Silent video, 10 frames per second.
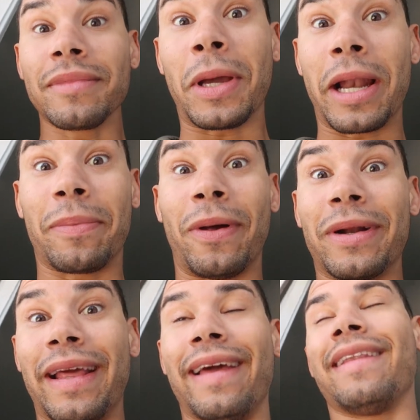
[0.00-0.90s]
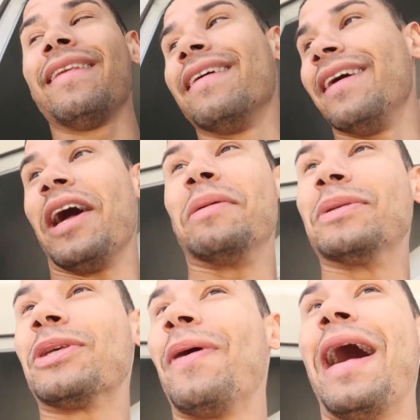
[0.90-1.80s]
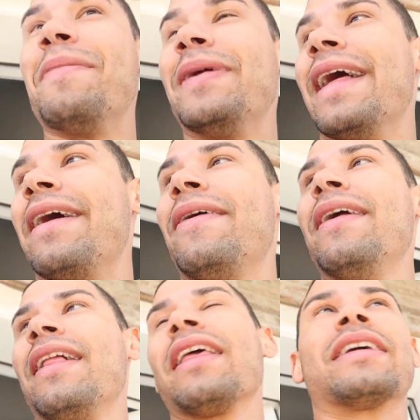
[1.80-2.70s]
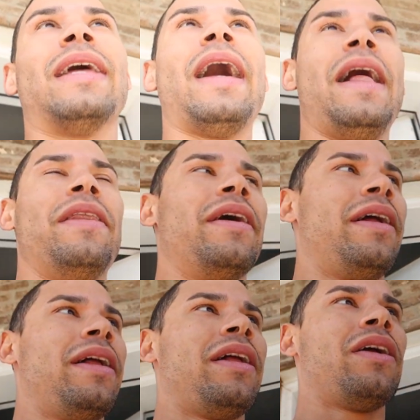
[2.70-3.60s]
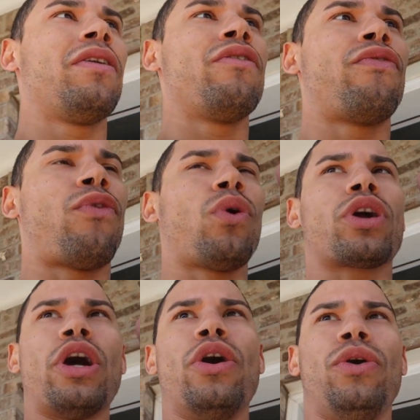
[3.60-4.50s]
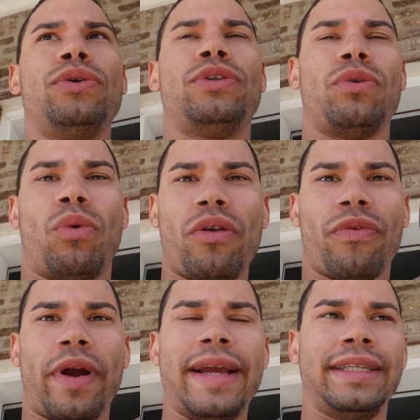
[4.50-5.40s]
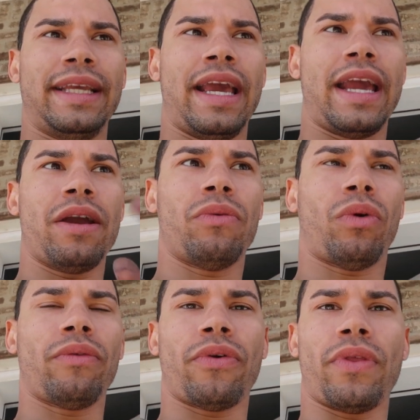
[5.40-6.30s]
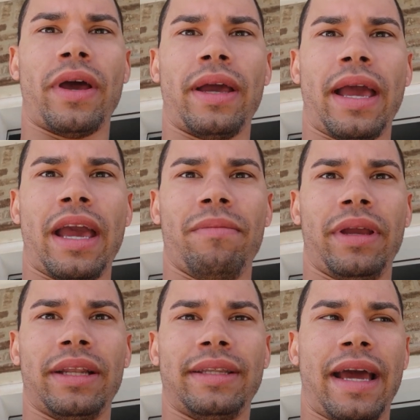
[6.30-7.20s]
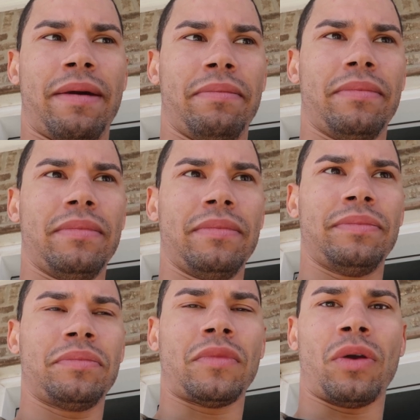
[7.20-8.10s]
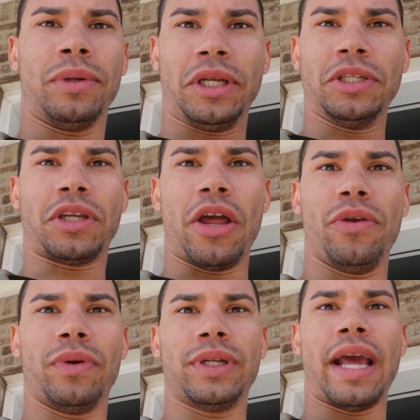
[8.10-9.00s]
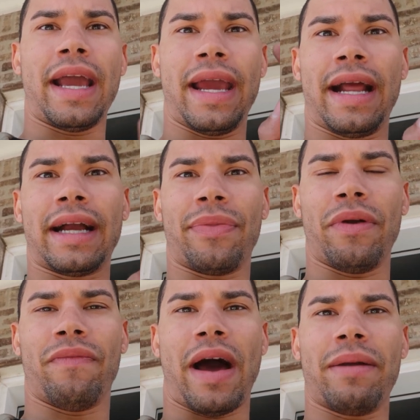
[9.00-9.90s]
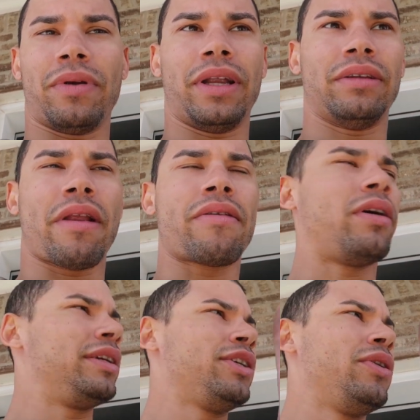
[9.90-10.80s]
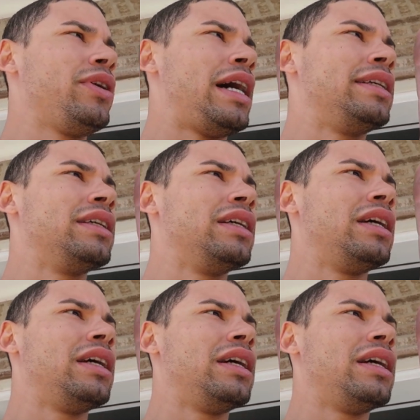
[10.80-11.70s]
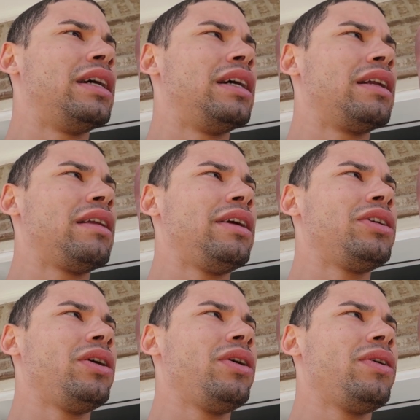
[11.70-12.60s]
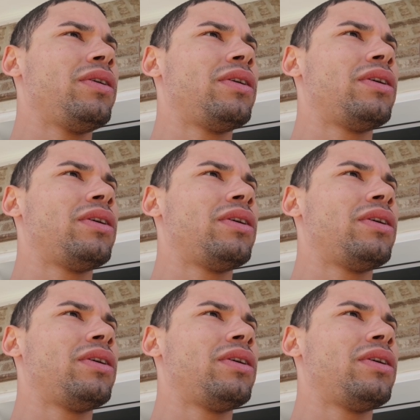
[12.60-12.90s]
Got it plugged in. I am so happy now because I had four codes, one for AC, one for the ambient temp, which I just got a new one today, and I got the vibrant. I'll show you guys. Did I show you?